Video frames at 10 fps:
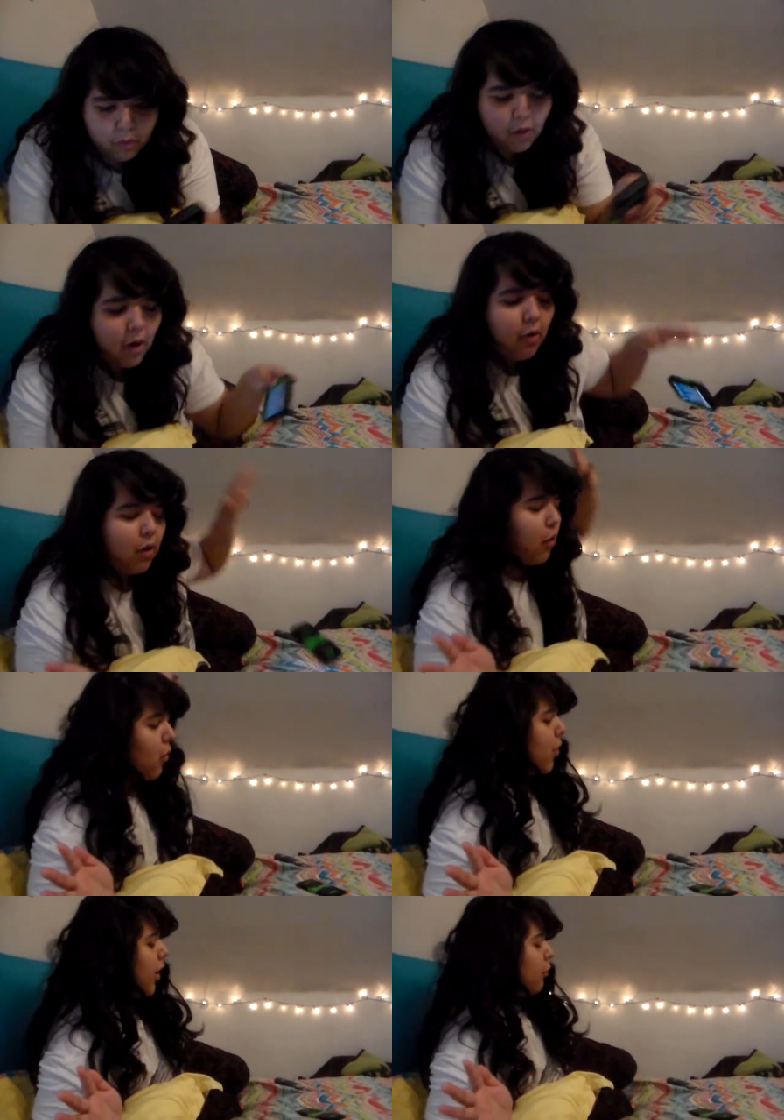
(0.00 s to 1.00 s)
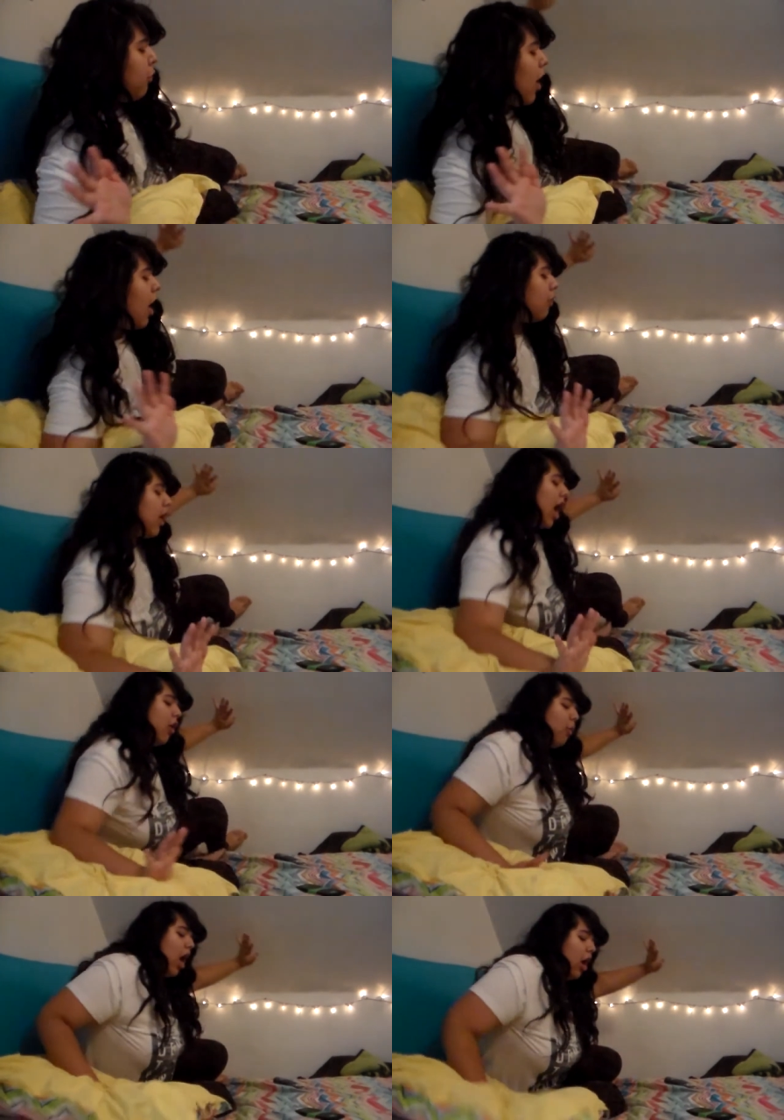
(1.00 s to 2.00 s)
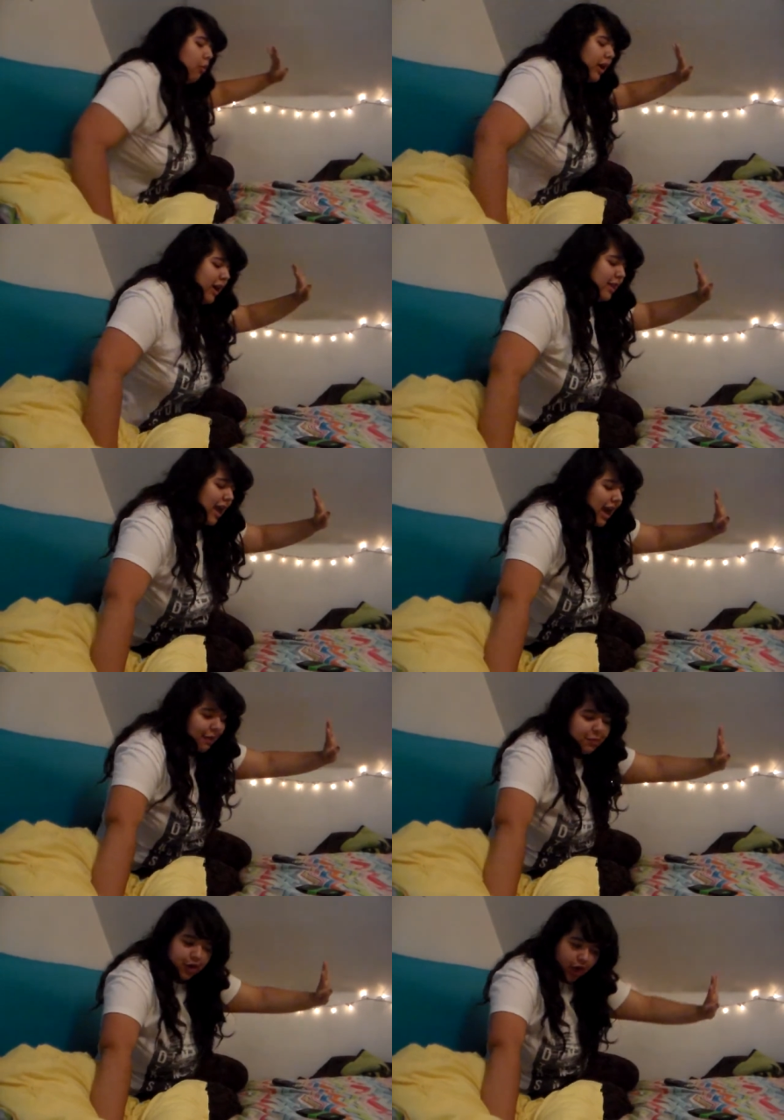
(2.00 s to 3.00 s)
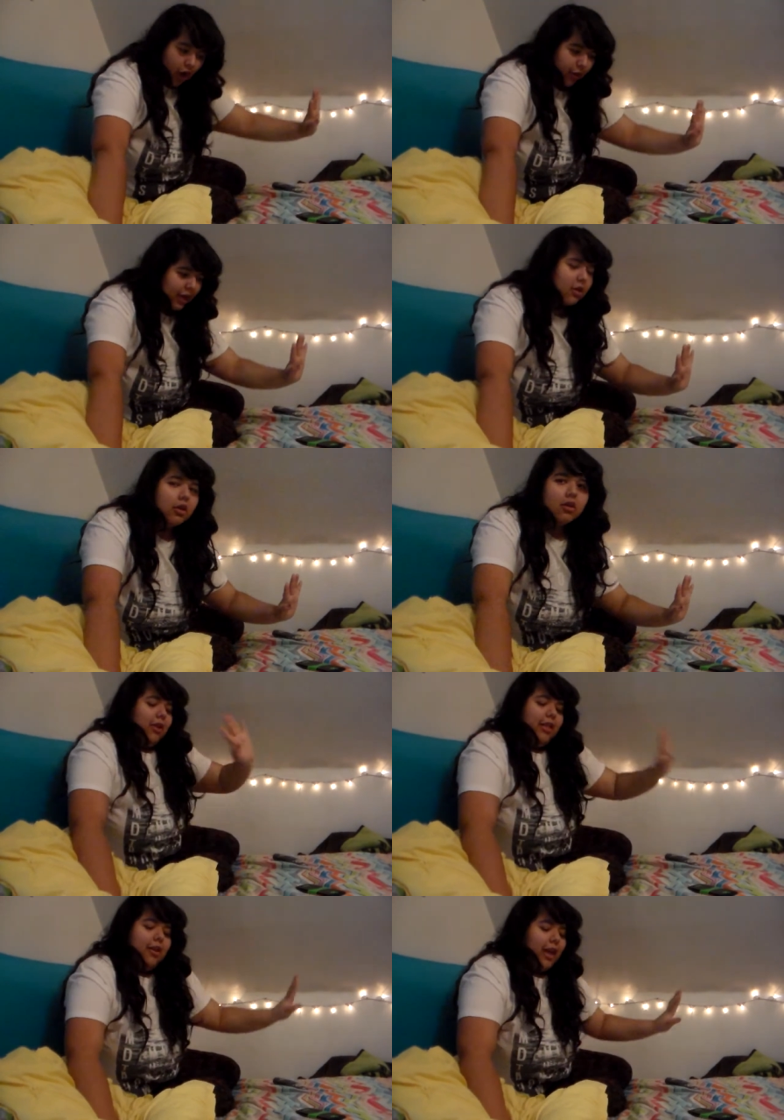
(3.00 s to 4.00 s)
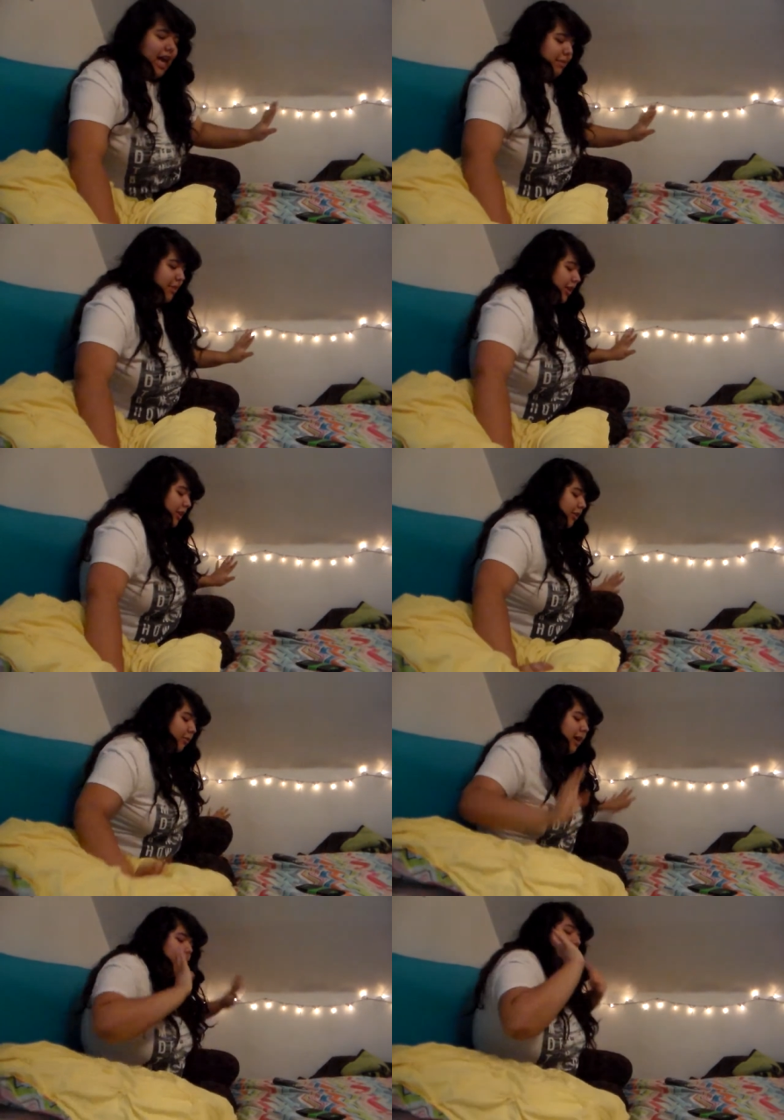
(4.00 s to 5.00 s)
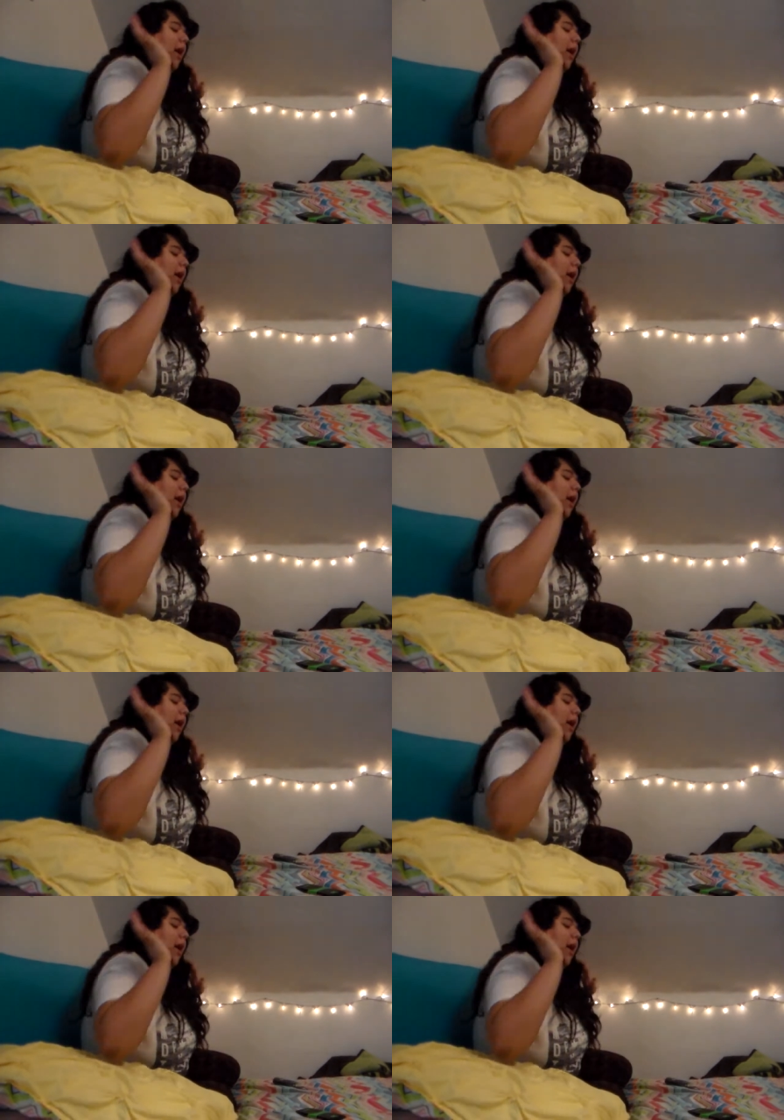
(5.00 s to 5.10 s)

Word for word: Whoa, whoa, whoa, whoa, whoa, whoa, where's that hamster going? Poor little hamster. Where,